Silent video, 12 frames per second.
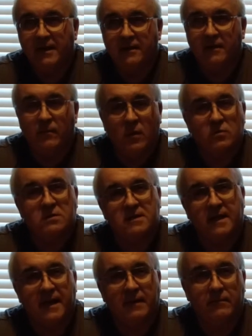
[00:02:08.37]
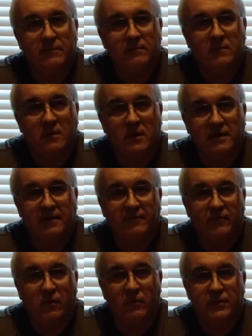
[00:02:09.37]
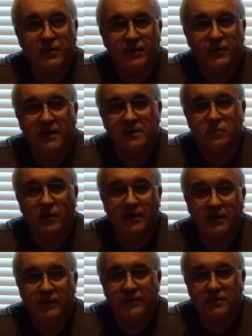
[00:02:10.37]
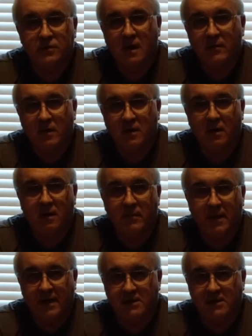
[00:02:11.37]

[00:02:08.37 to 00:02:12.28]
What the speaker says: the most thing I'm looking forward to is working with the drama club